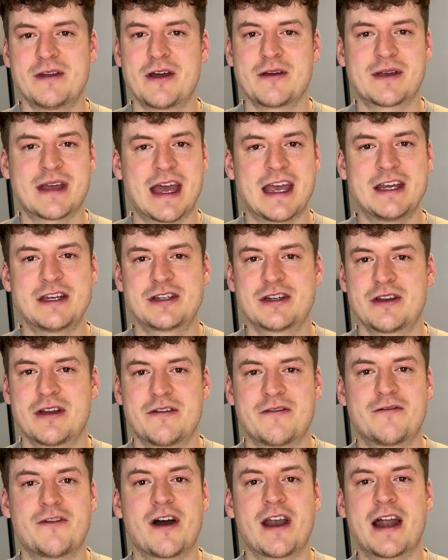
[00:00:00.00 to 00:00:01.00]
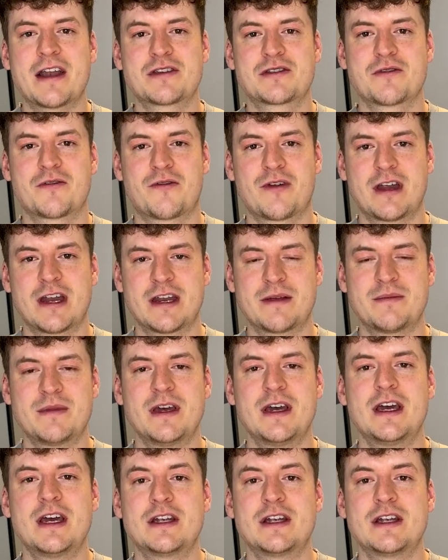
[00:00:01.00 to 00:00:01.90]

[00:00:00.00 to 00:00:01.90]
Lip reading: location, and financial freedom